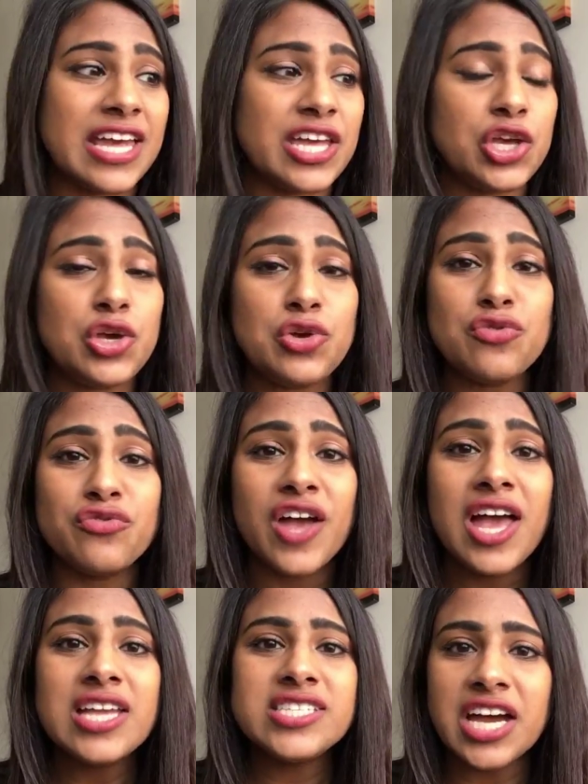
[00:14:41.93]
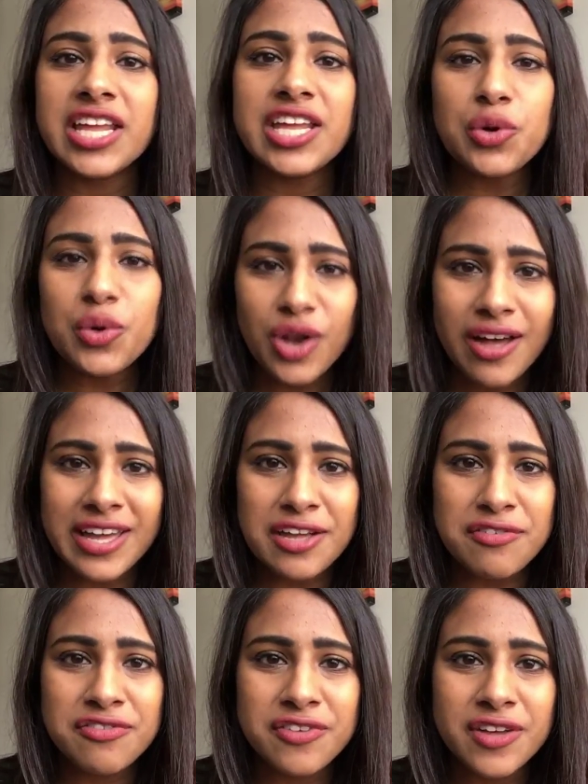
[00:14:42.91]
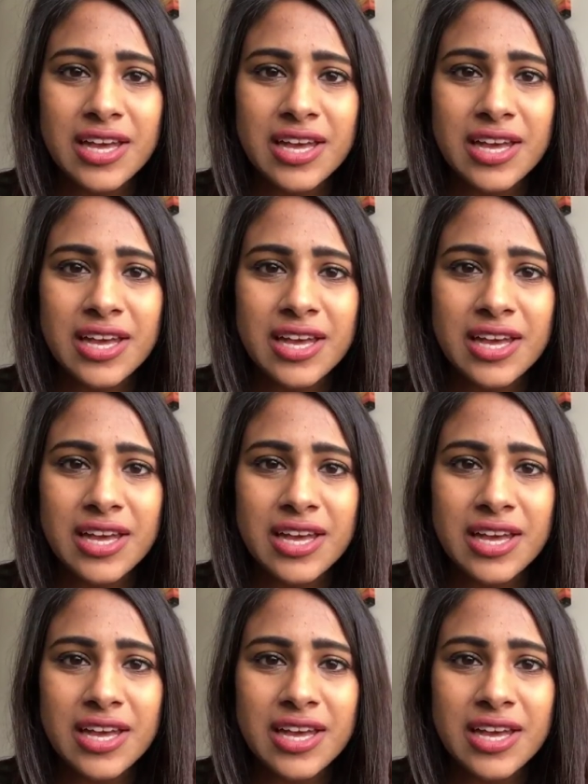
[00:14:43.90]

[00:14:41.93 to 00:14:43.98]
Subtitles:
you've done in your life.